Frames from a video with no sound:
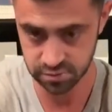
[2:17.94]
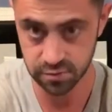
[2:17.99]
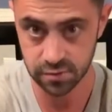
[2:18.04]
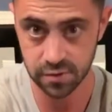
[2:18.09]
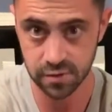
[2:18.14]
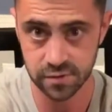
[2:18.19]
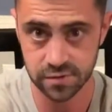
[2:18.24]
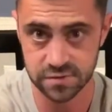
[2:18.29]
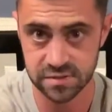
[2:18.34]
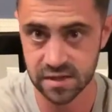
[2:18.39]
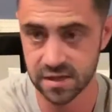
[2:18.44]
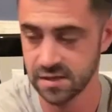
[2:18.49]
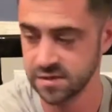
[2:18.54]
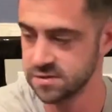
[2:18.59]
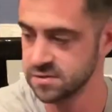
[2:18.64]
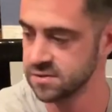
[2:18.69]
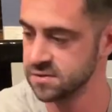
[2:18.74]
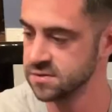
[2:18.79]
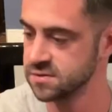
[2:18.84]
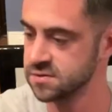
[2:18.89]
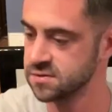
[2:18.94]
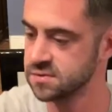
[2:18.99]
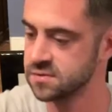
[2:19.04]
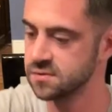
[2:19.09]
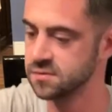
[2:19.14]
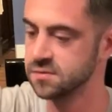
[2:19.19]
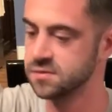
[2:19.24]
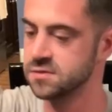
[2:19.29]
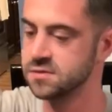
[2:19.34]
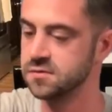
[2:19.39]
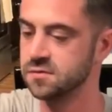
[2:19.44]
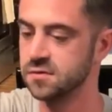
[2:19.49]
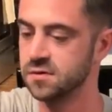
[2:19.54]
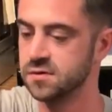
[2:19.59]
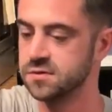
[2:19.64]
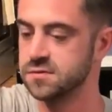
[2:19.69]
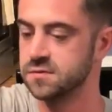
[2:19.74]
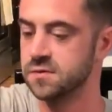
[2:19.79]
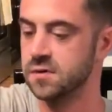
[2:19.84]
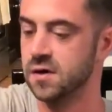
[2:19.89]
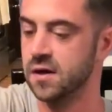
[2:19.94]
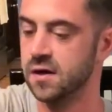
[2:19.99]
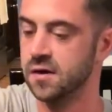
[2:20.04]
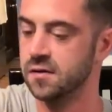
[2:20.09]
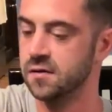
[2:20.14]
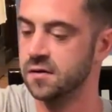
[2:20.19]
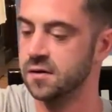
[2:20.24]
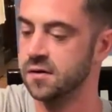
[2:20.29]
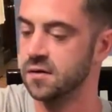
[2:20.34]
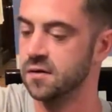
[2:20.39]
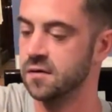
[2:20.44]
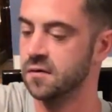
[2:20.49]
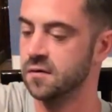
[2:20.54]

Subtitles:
of those cases. Let's see what else we got in here.